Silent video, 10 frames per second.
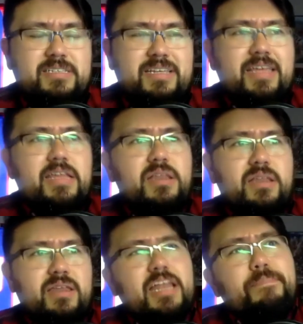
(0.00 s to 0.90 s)

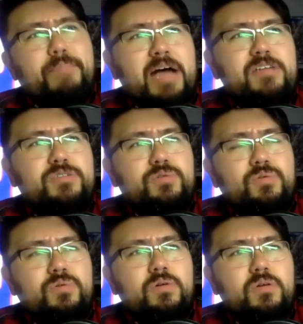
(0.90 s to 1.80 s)
in El
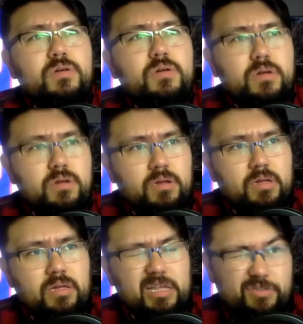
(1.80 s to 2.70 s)
Paso,
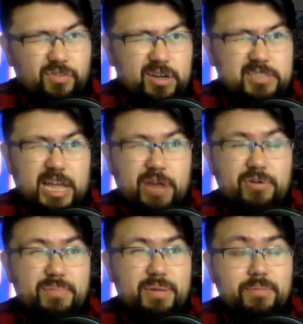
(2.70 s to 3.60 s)
as far as I
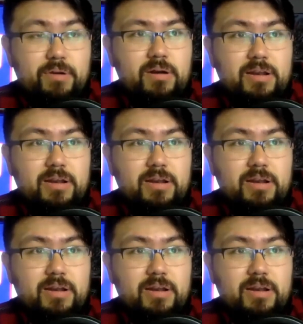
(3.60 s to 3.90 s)
remember,